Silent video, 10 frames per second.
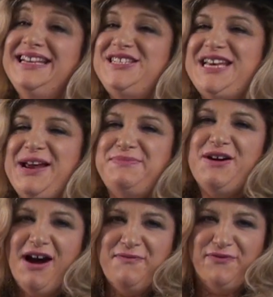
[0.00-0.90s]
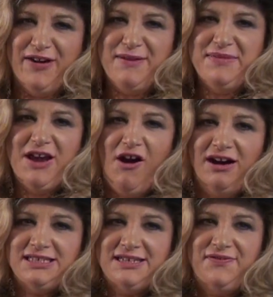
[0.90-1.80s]
the same time frame, the
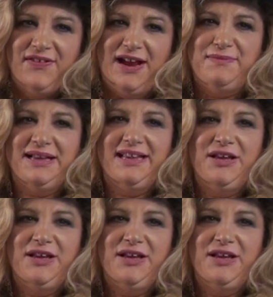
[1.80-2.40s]
Austen family,